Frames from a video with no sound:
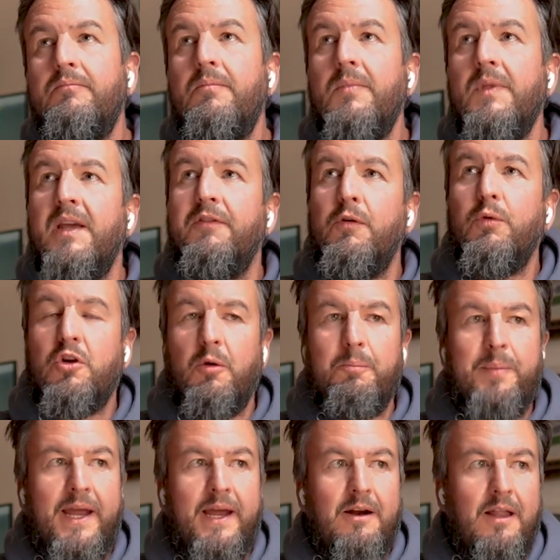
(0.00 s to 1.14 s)
if you would
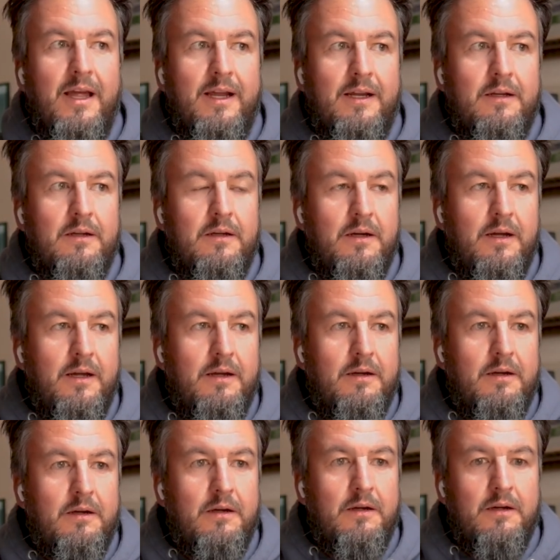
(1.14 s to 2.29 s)
compare like
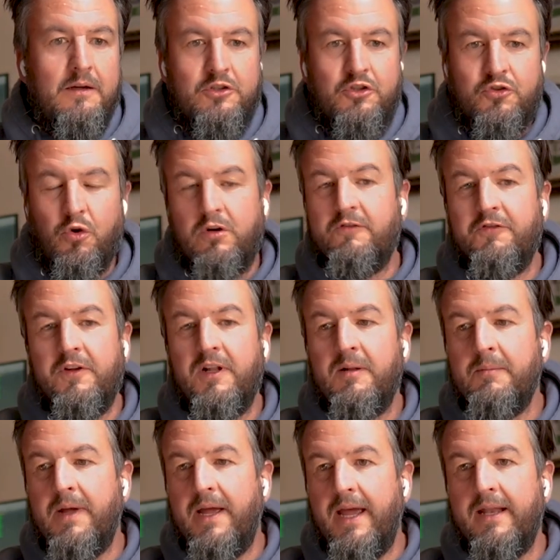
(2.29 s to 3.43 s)
a short
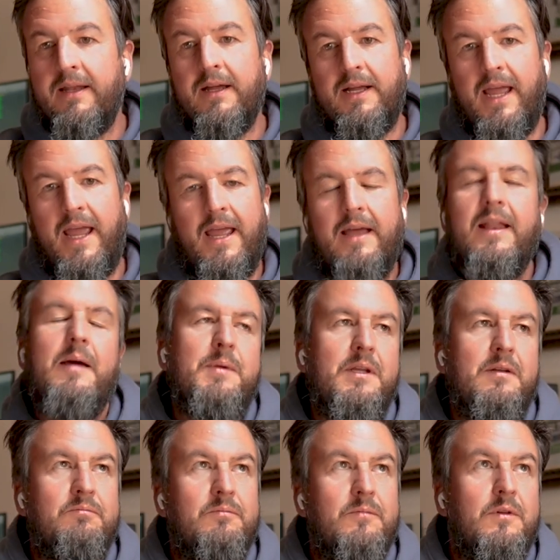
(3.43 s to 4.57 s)
film and a
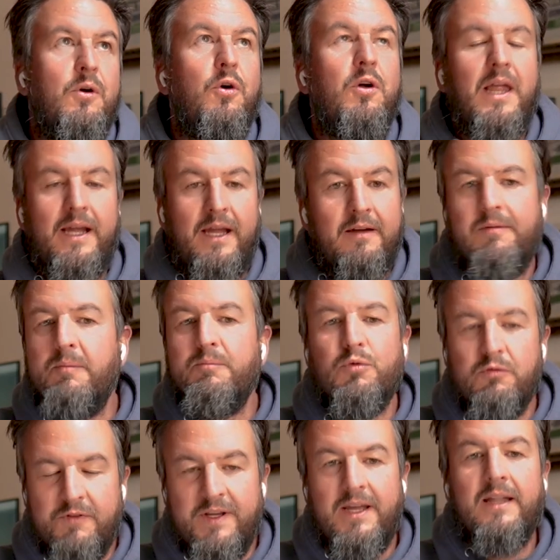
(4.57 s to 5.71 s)
game, or like a
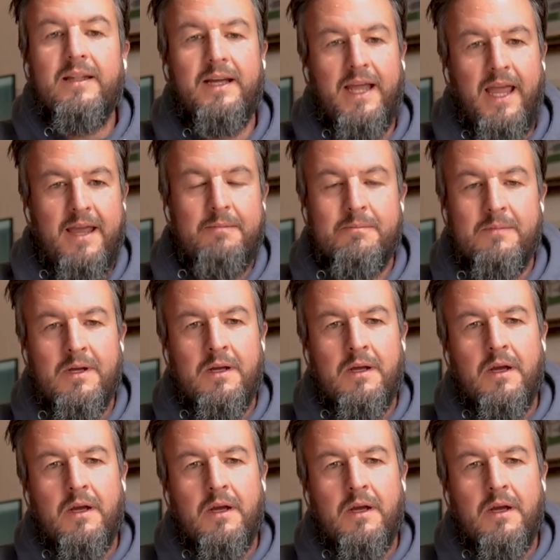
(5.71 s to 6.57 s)
movie and a game,